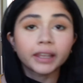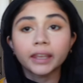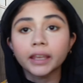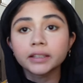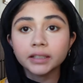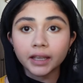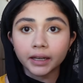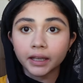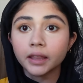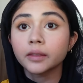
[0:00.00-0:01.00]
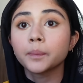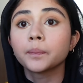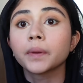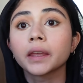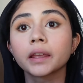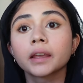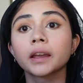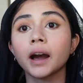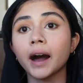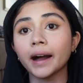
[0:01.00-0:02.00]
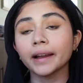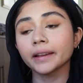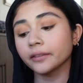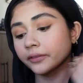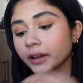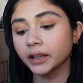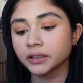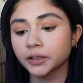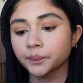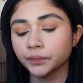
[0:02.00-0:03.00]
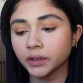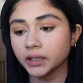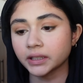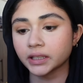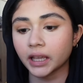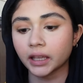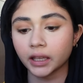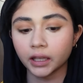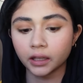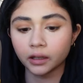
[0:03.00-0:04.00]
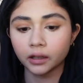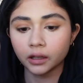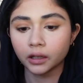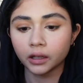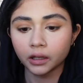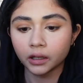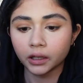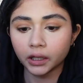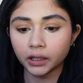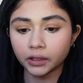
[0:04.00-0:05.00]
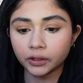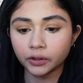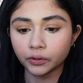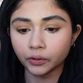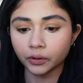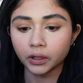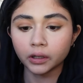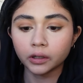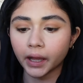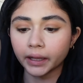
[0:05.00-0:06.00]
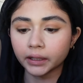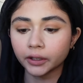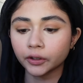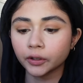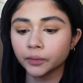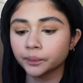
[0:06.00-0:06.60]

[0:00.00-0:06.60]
key to getting the big eye effect is taking a nude eyeliner